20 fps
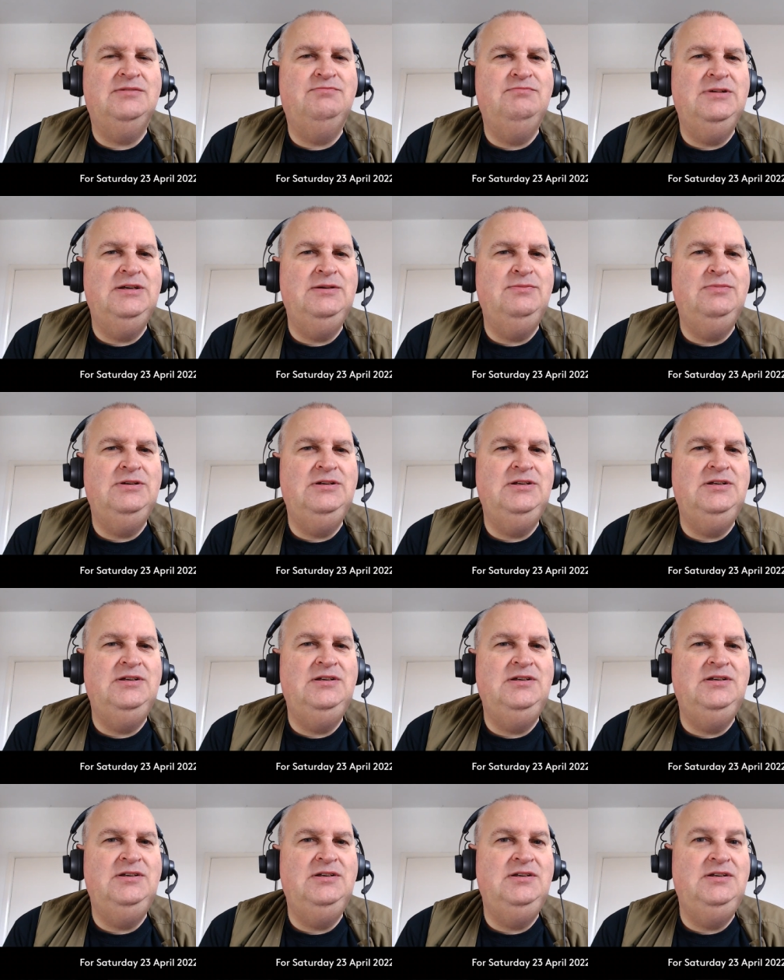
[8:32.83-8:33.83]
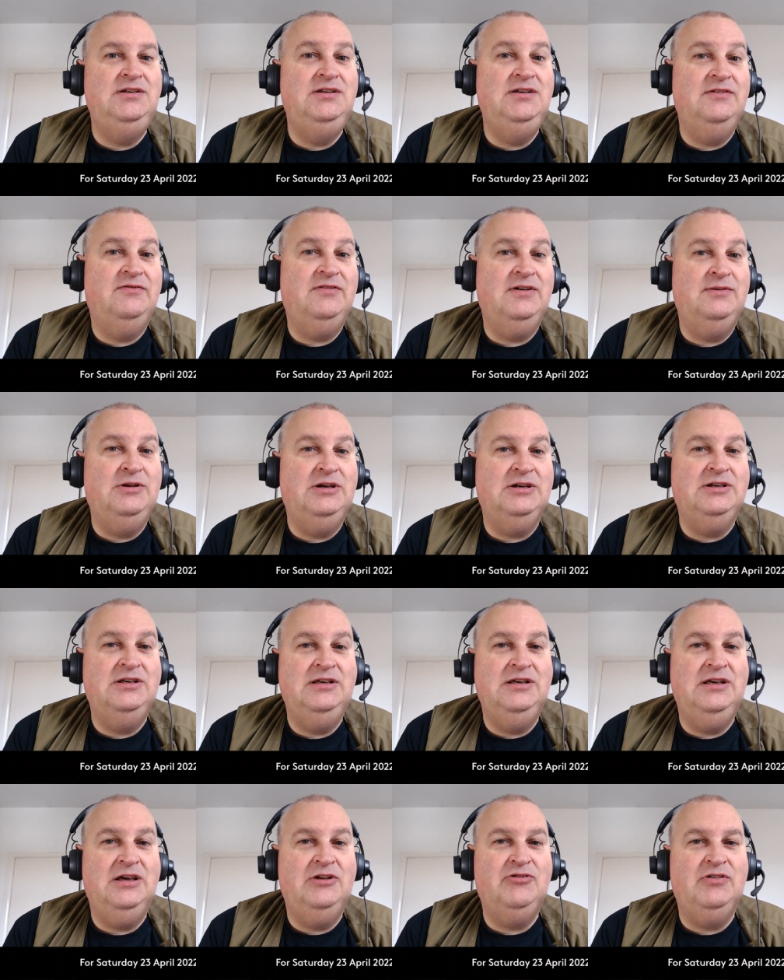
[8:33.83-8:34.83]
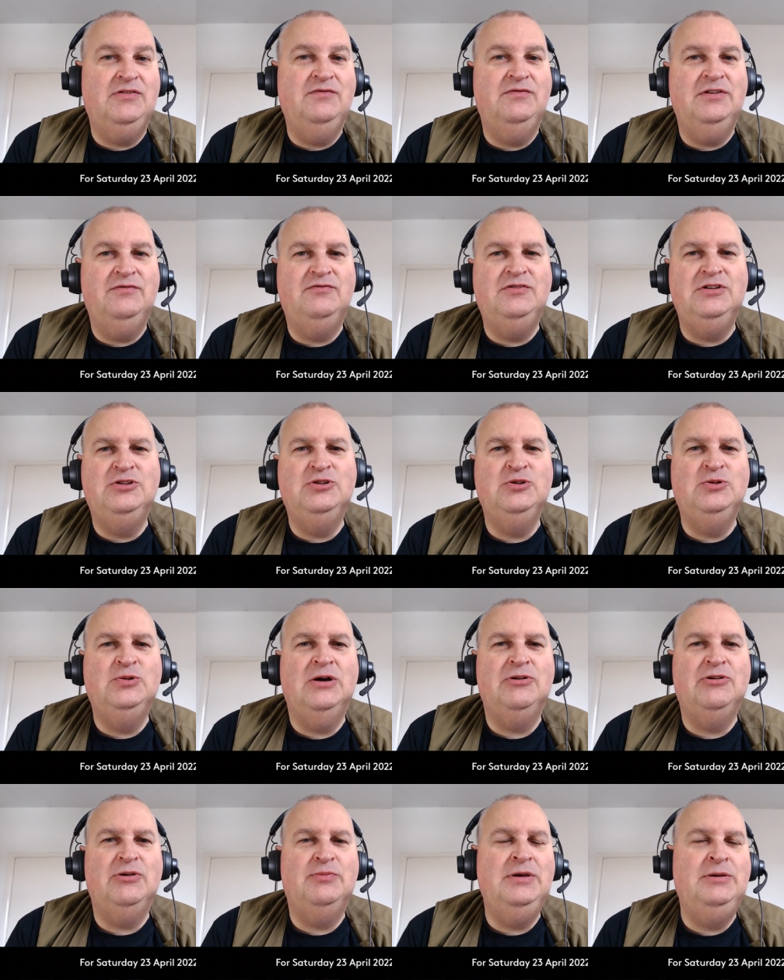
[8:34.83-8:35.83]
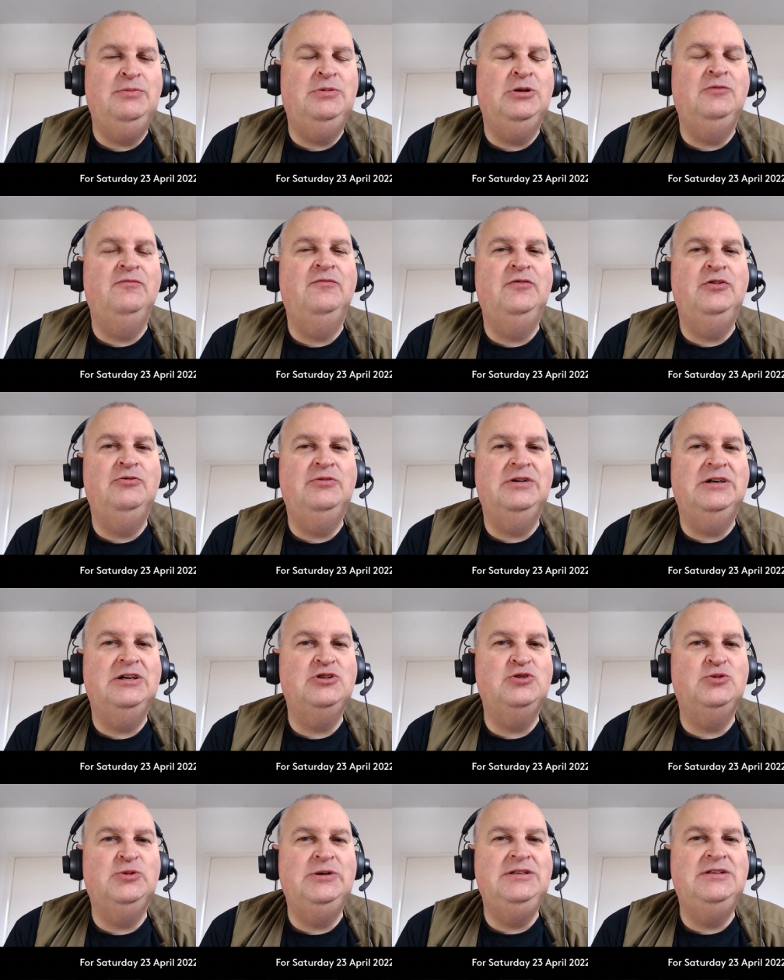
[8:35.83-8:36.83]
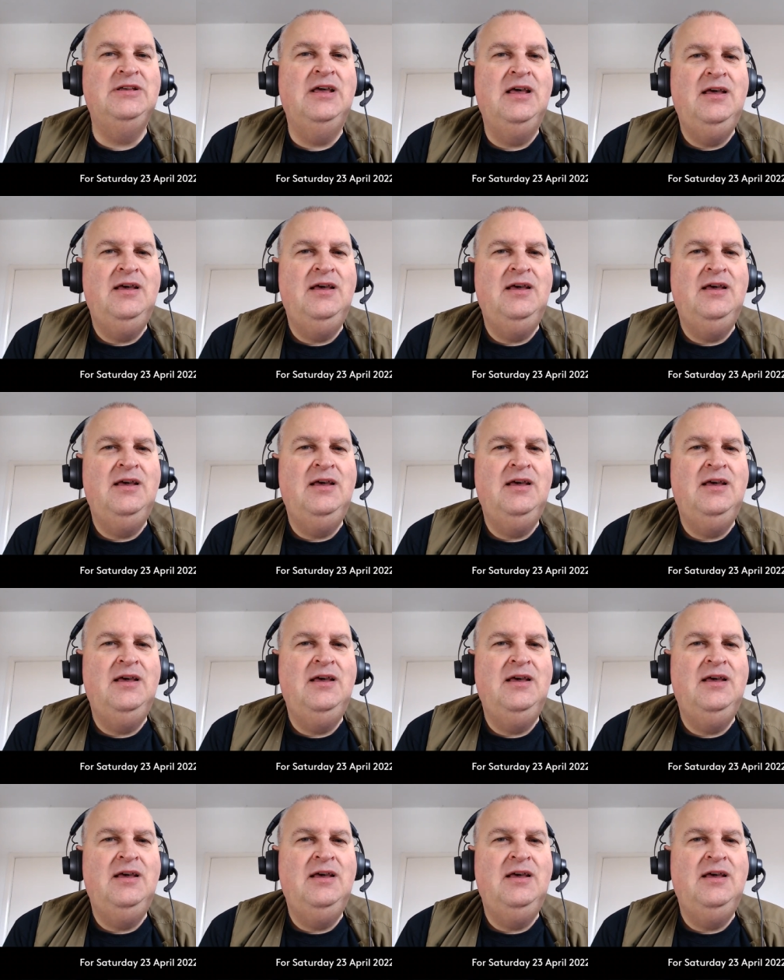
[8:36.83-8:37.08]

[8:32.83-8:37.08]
maybe if I'm lucky, 150, 200 people viewing a tweet,